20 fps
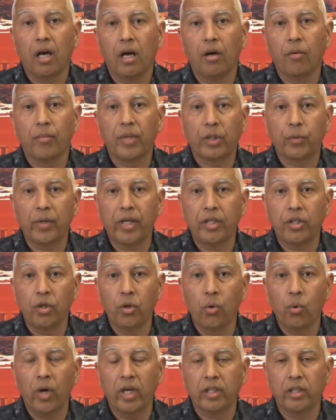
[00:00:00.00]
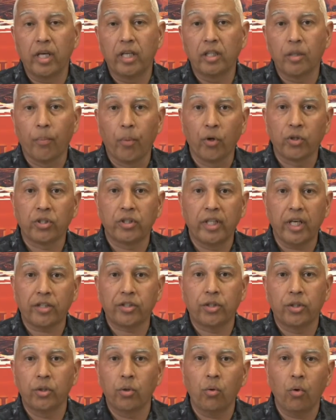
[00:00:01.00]
between you and the person next
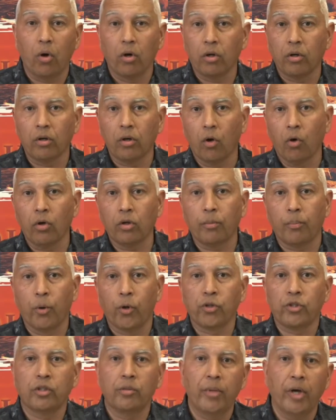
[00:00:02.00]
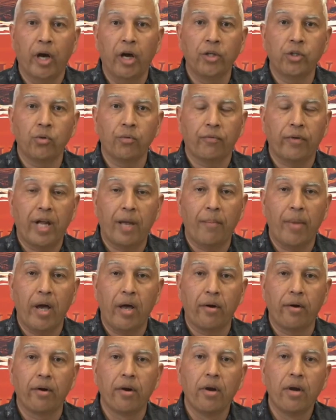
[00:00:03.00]
to you or the person behind you for that
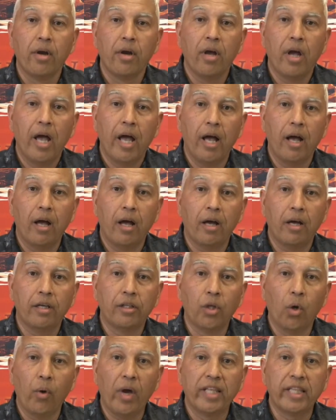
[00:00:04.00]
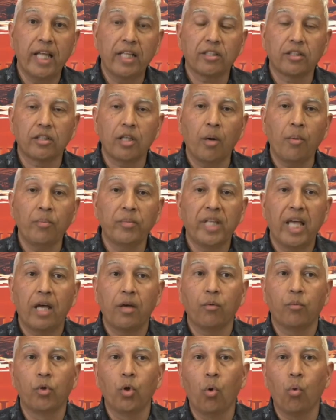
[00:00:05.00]
matter. And that's something
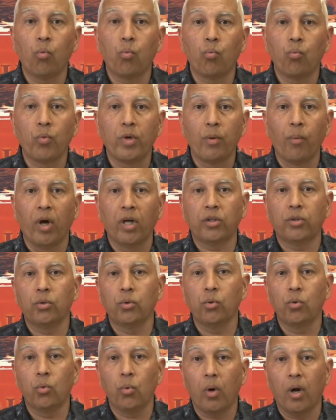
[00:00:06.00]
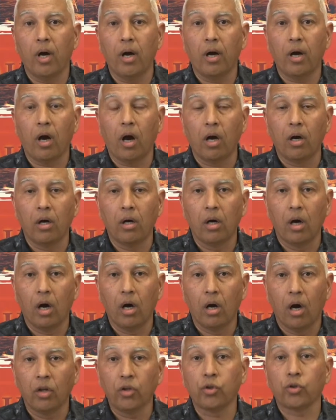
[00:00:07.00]
that we want to
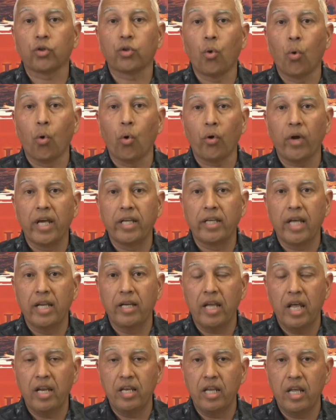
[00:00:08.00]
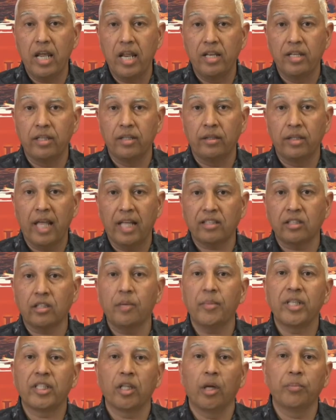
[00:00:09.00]
underscore, and that's going
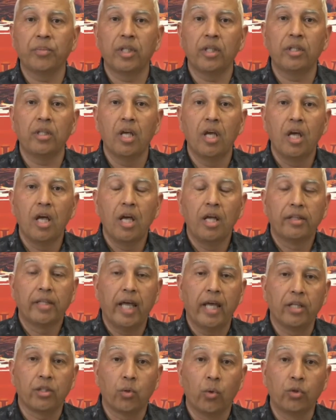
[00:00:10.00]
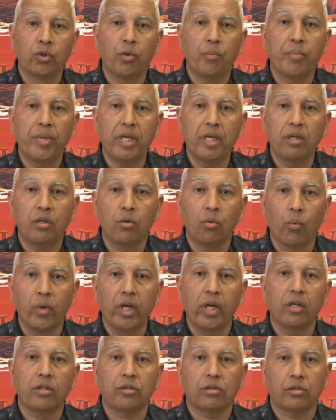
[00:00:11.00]
to be something that is going to be with
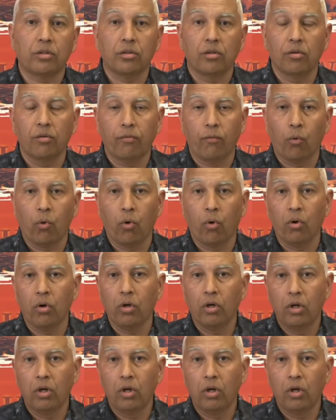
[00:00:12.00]
us for